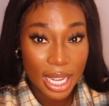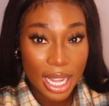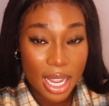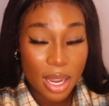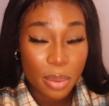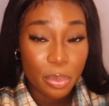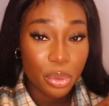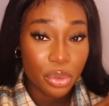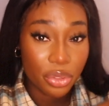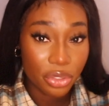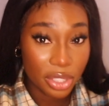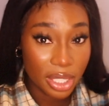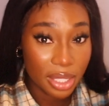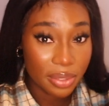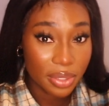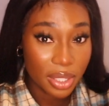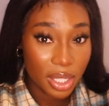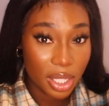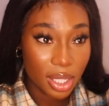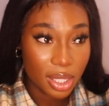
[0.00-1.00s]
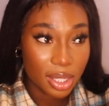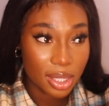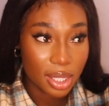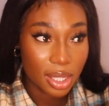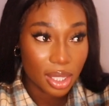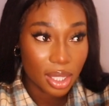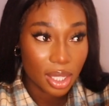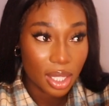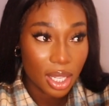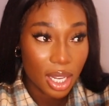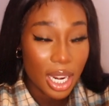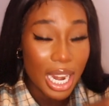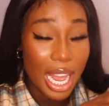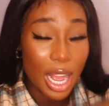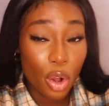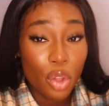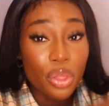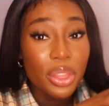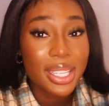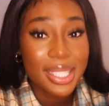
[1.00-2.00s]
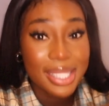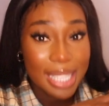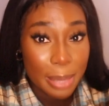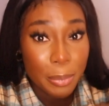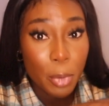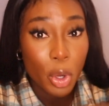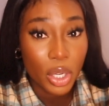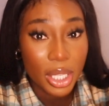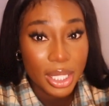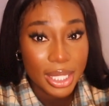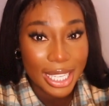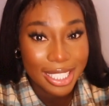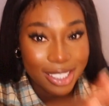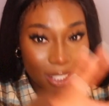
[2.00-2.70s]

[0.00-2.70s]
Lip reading: a previous, like, on the same holiday.